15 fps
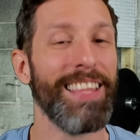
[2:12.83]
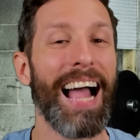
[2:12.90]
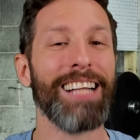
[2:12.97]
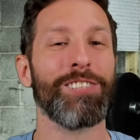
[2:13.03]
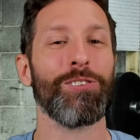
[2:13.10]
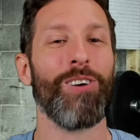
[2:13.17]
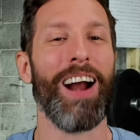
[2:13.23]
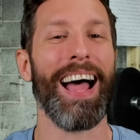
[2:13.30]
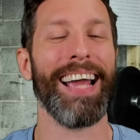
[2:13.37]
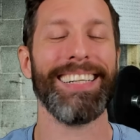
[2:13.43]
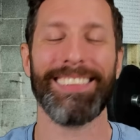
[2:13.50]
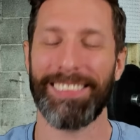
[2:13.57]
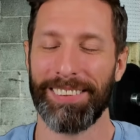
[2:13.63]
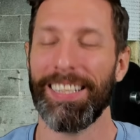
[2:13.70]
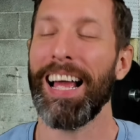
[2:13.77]
That's right.
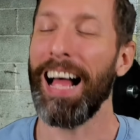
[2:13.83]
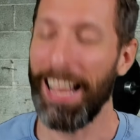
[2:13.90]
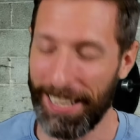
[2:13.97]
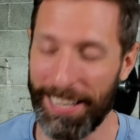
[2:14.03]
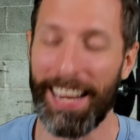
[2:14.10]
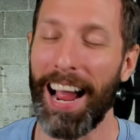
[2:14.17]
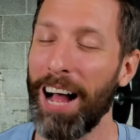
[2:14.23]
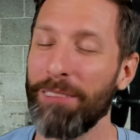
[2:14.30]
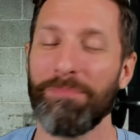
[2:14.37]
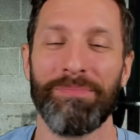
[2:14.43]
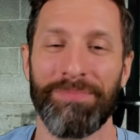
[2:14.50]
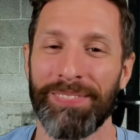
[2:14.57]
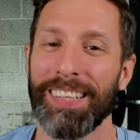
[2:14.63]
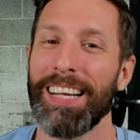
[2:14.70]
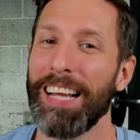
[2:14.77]
Yep.
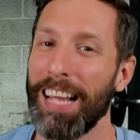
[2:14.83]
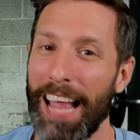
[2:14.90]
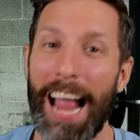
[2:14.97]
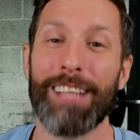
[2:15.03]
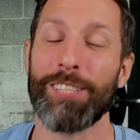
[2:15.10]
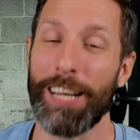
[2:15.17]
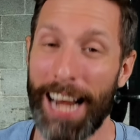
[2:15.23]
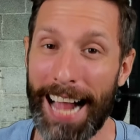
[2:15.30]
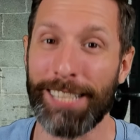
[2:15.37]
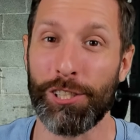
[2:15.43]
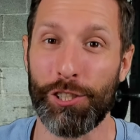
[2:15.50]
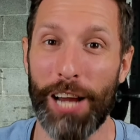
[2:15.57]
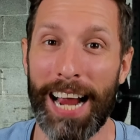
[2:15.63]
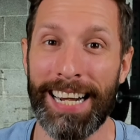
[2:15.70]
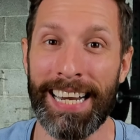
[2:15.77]
It's a
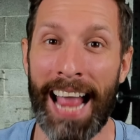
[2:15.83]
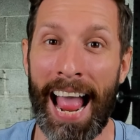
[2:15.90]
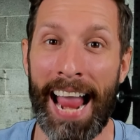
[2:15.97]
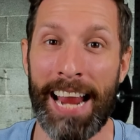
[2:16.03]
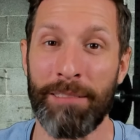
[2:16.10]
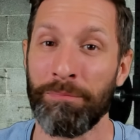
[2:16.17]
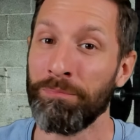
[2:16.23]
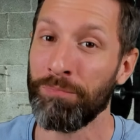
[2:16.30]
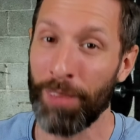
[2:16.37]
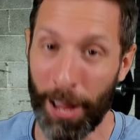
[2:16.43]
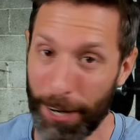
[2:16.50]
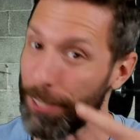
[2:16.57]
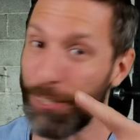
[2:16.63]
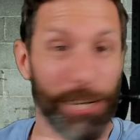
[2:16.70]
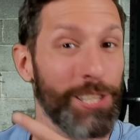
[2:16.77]
next-gen game.
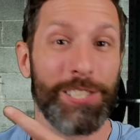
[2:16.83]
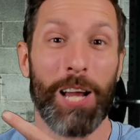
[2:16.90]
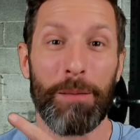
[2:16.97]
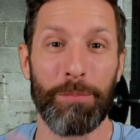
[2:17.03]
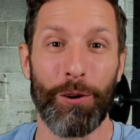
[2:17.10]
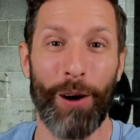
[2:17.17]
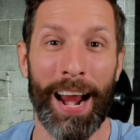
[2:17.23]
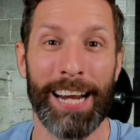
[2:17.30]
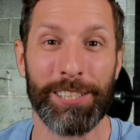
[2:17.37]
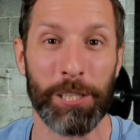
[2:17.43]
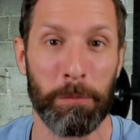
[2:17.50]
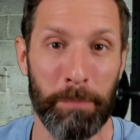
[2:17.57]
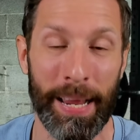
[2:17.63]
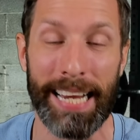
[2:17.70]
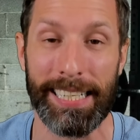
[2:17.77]
Just upgrade
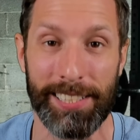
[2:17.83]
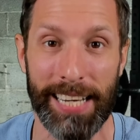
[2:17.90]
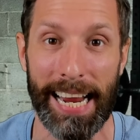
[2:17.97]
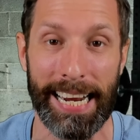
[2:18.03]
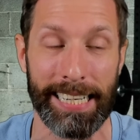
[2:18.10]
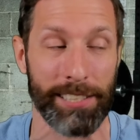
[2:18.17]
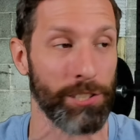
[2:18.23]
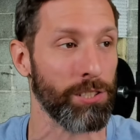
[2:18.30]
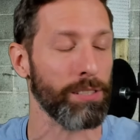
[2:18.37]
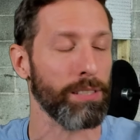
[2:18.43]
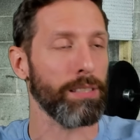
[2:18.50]
your PCs.